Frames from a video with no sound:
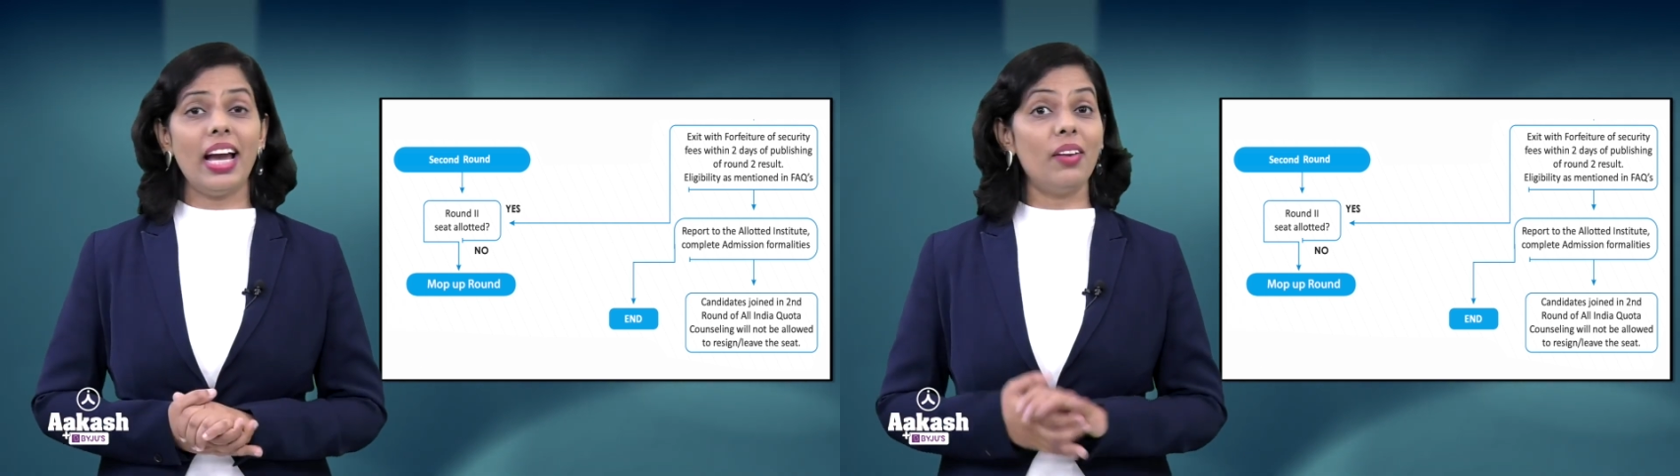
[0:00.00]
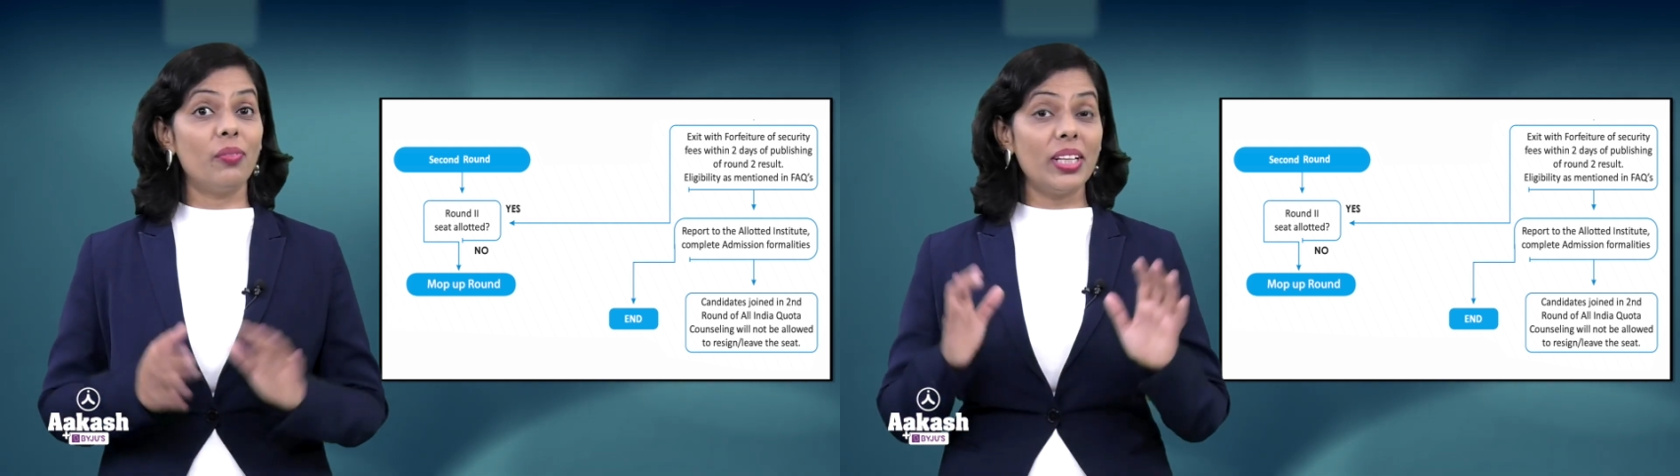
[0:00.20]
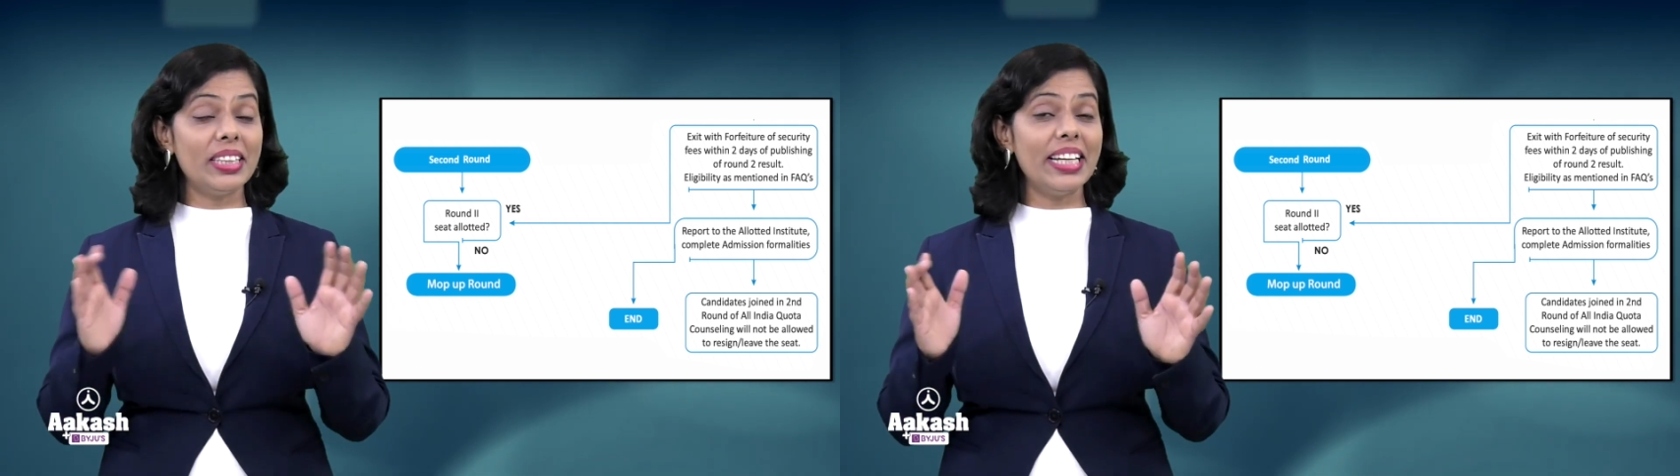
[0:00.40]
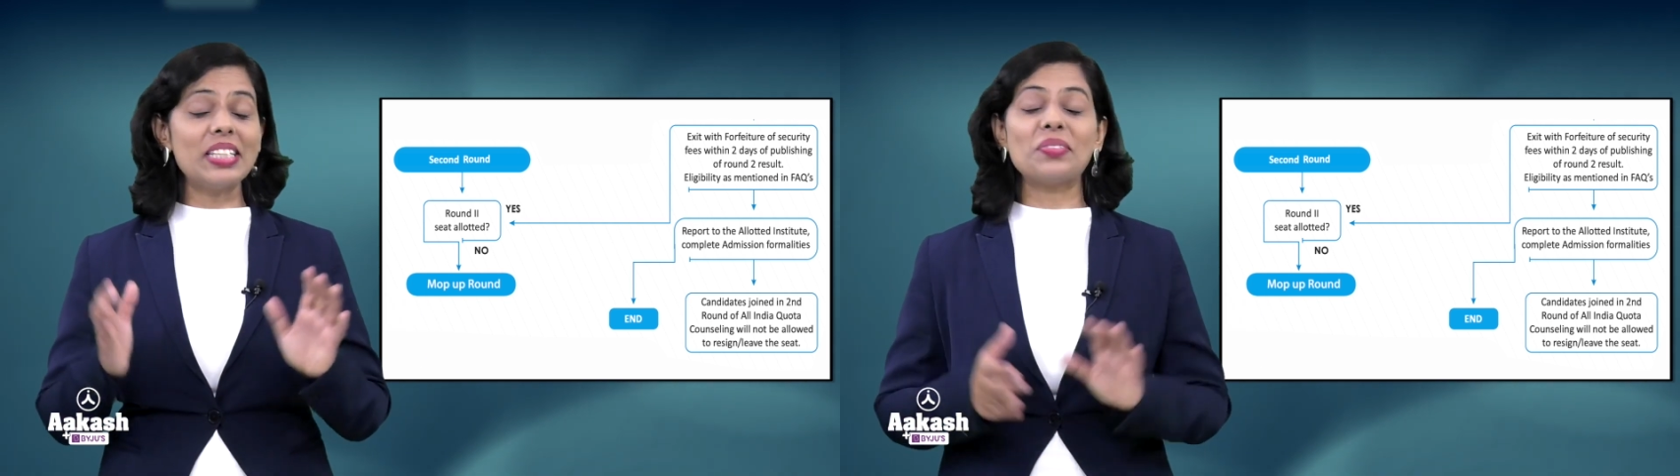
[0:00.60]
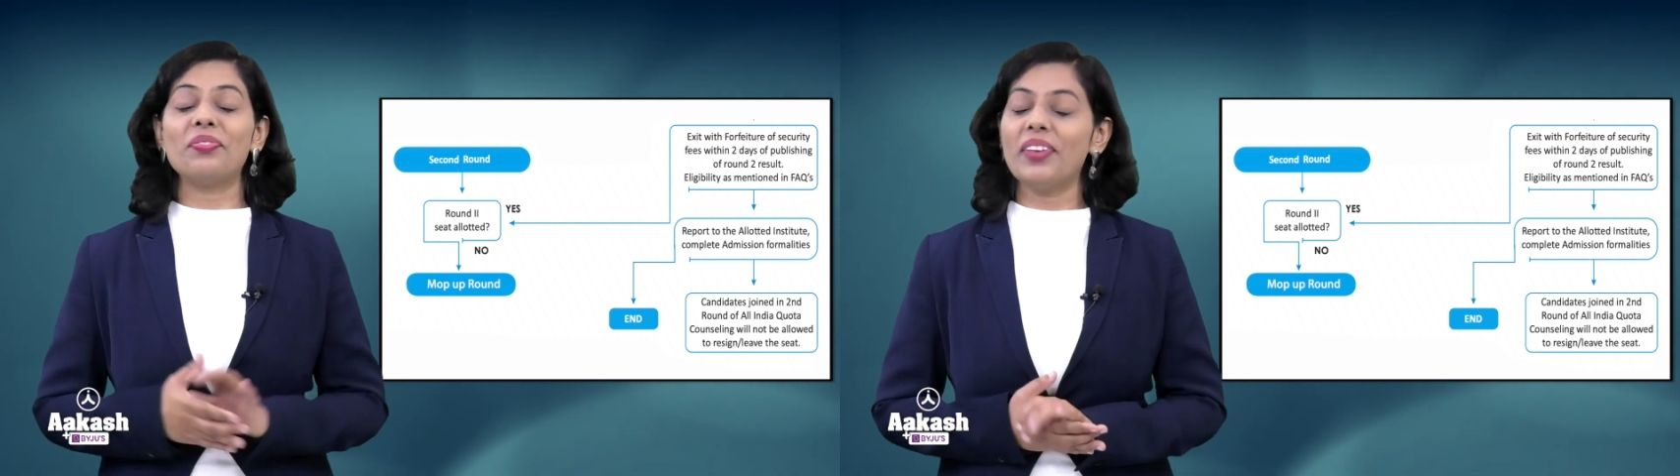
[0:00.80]
And one thing
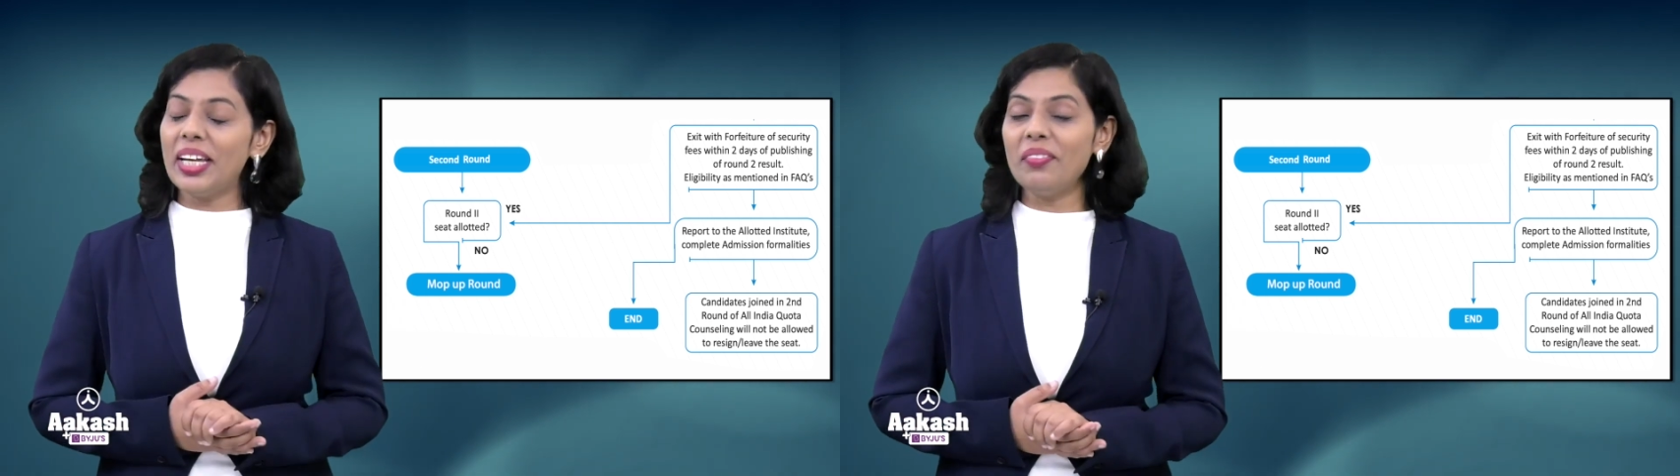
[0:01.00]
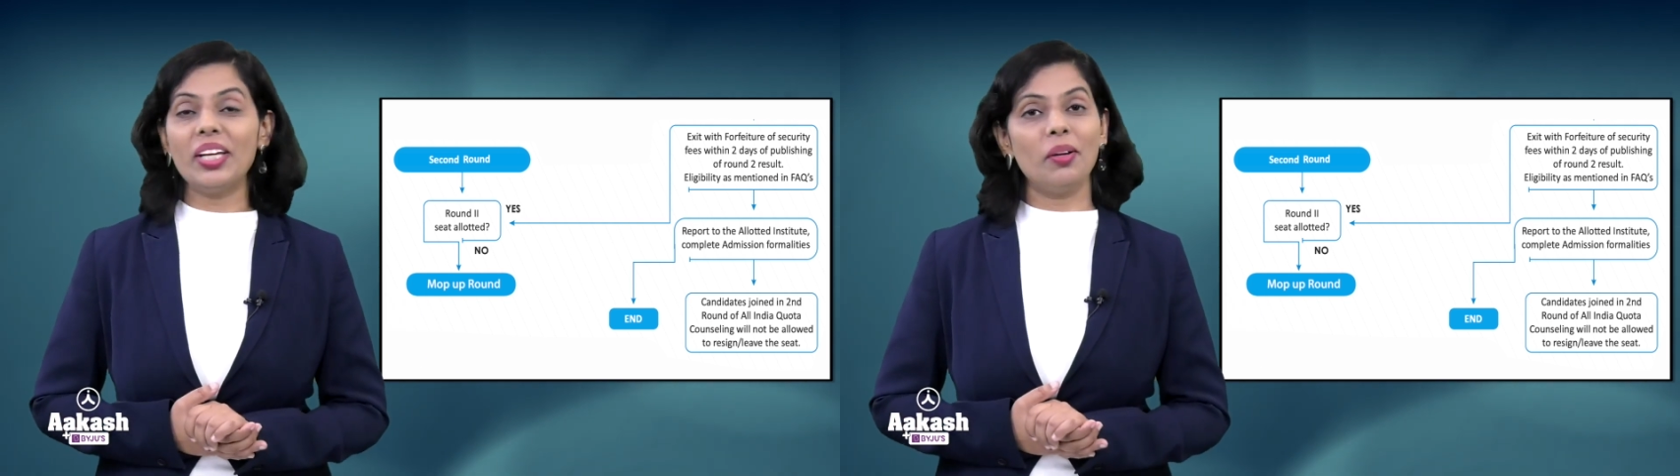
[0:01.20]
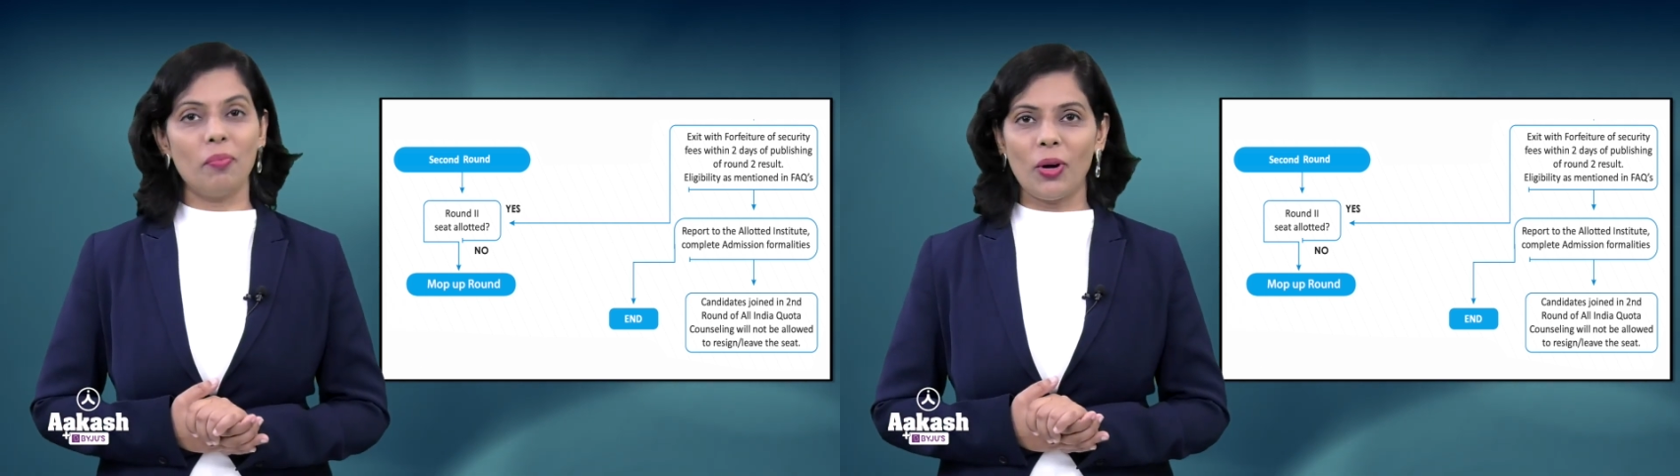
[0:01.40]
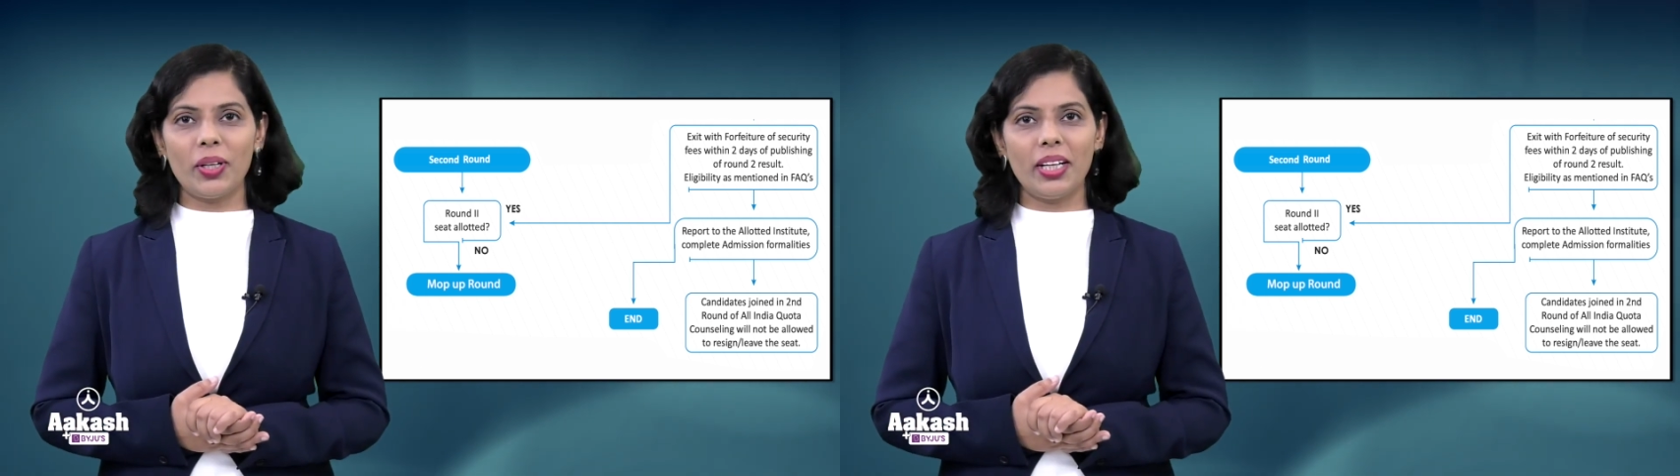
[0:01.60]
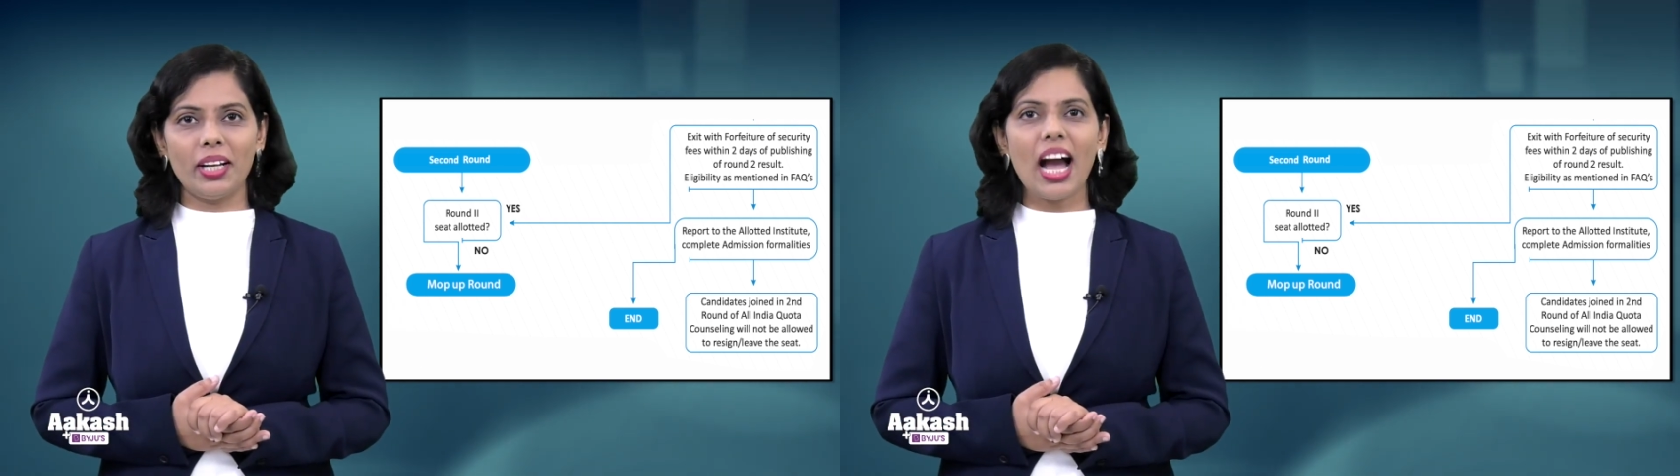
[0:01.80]
is very, very important.